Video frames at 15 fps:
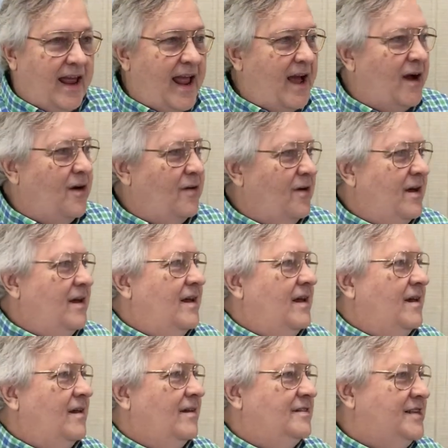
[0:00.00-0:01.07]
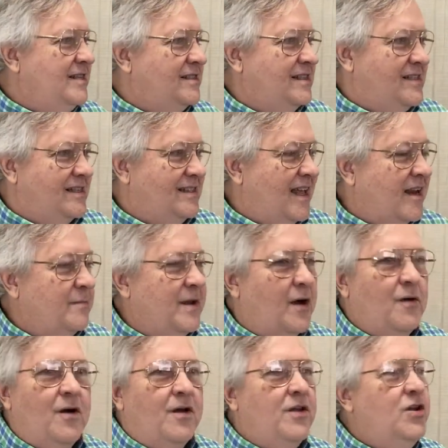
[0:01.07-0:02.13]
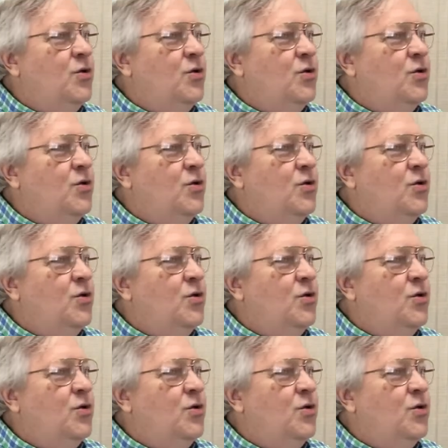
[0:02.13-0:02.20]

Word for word: now Jesus is letting them know,